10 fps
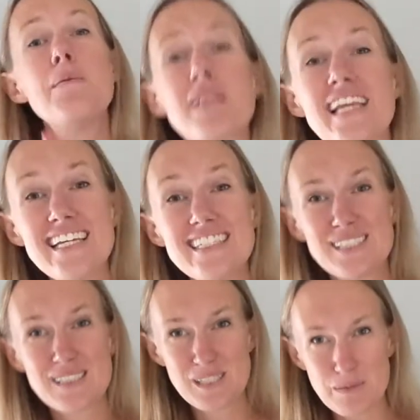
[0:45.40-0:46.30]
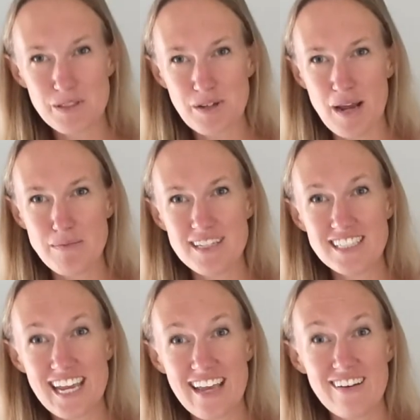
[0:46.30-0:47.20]
please subscribe to the
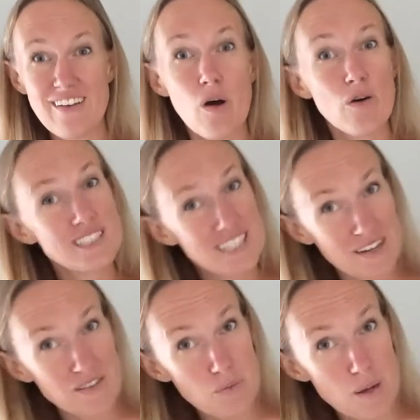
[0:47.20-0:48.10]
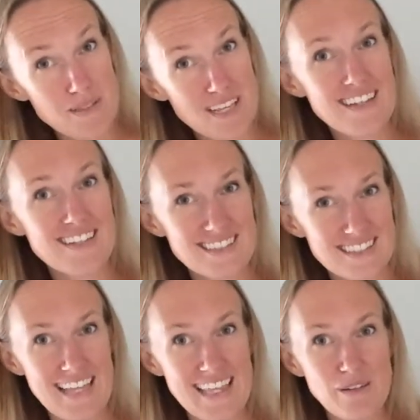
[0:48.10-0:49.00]
channel or check out the website,
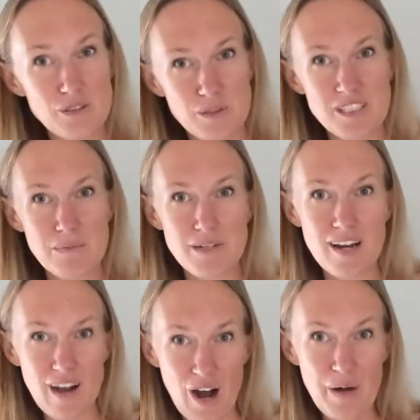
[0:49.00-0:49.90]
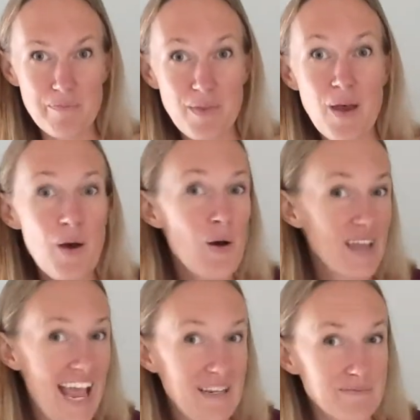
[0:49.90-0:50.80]
signlanguageworship.com.
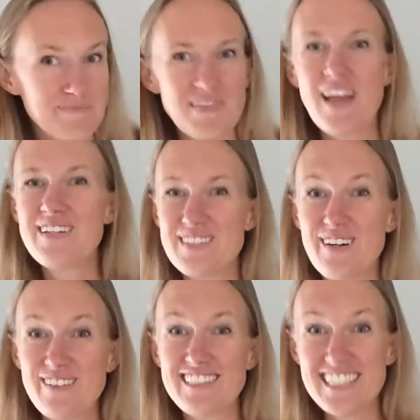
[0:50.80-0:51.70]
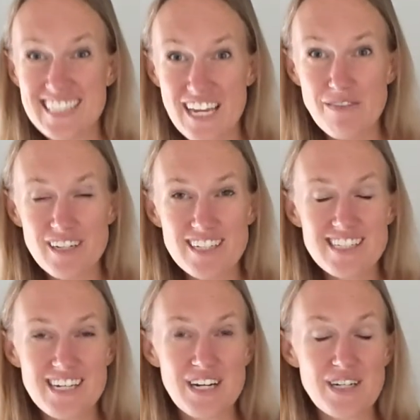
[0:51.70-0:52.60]
Okay, so today we're gonna
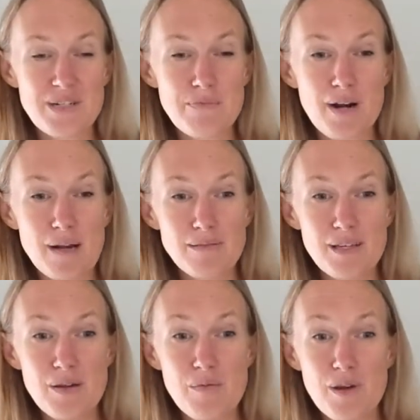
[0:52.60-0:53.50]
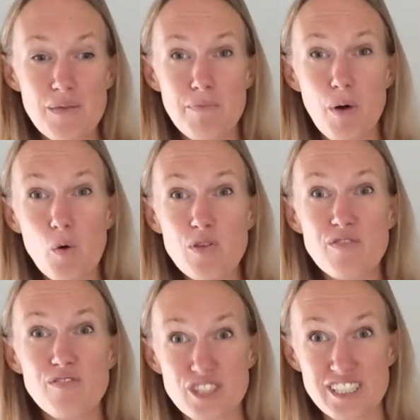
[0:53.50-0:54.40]
start probably with
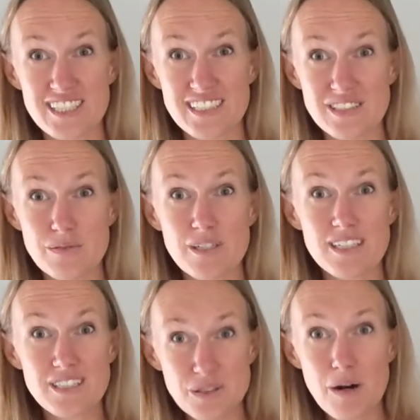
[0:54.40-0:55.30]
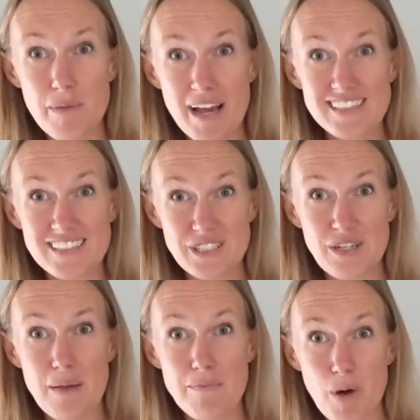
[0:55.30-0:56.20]
both verses. We're gonna do our best to
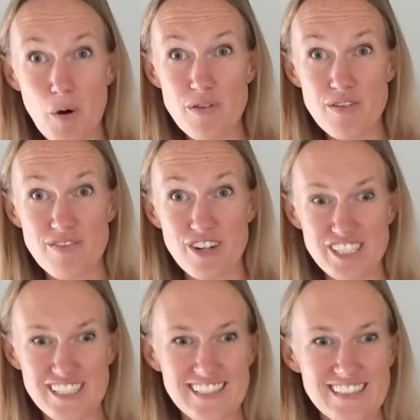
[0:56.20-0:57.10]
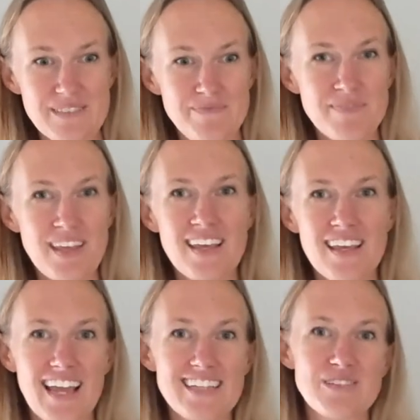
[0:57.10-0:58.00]
try both verses.
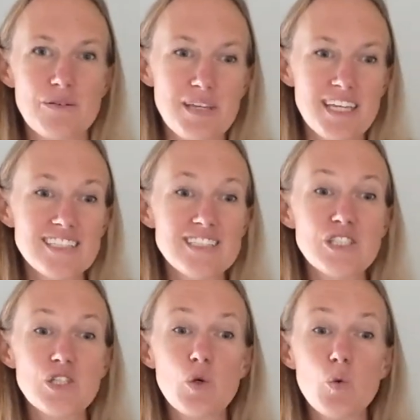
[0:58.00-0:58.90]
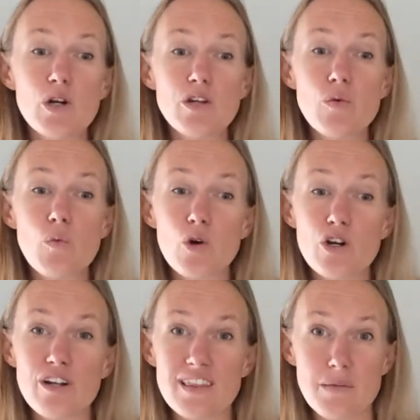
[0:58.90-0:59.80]
Okay, so it begins, you were the
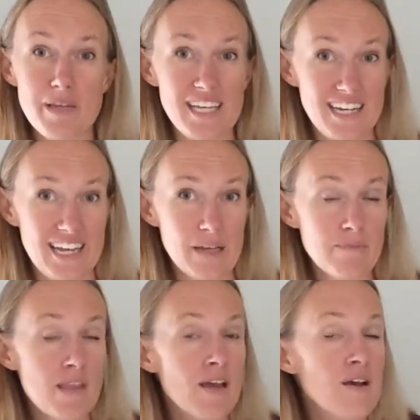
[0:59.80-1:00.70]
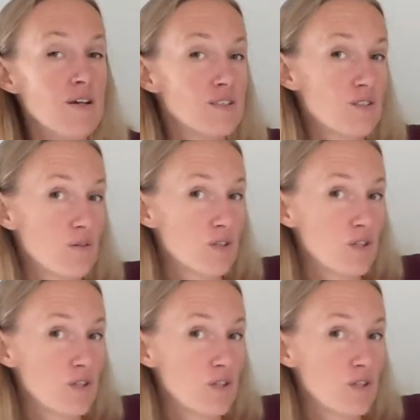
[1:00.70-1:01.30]
word at the beginning. So